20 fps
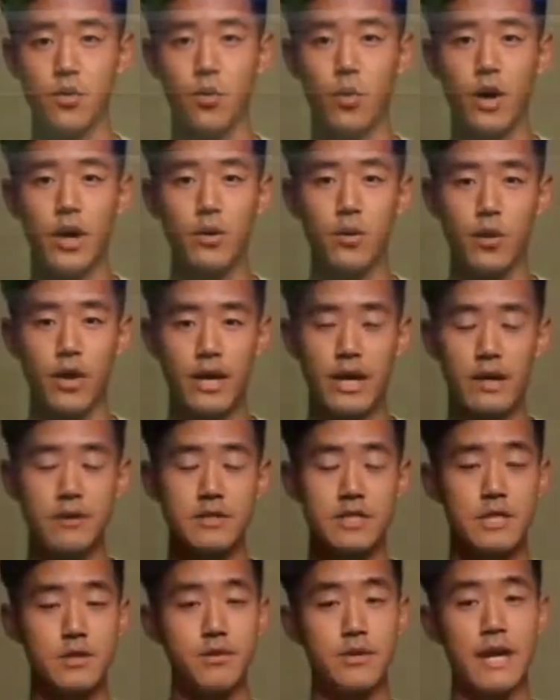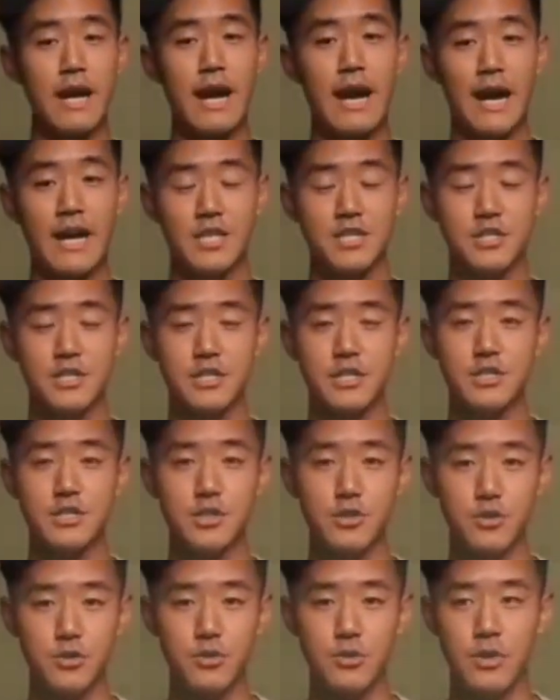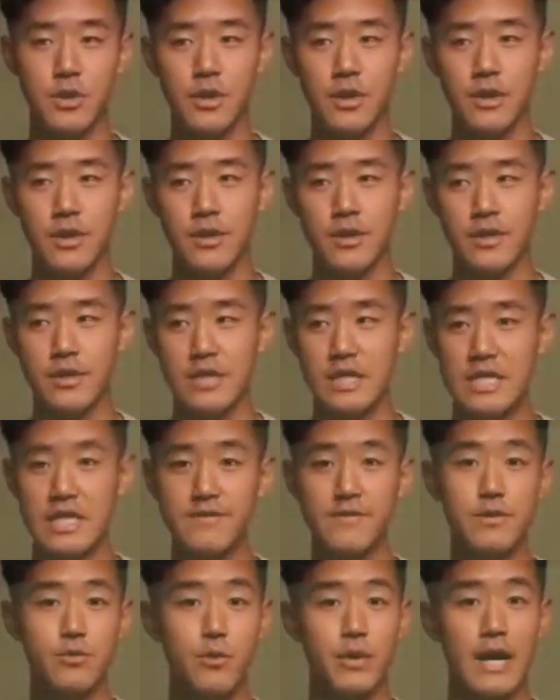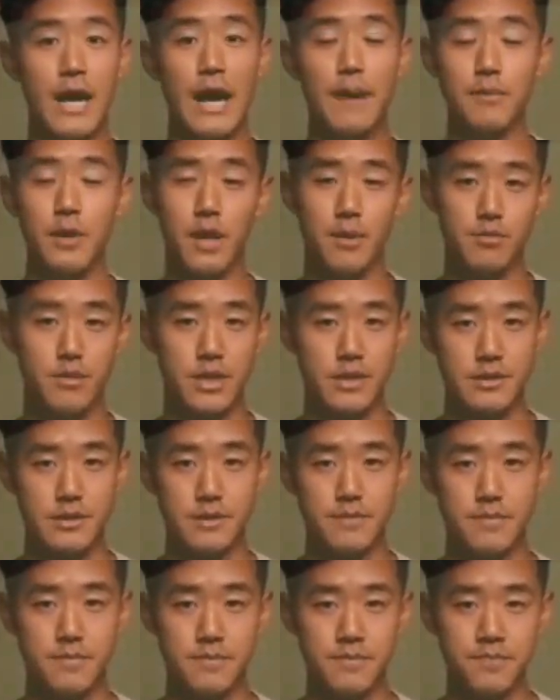what workouts he would actually do even when I'm not present.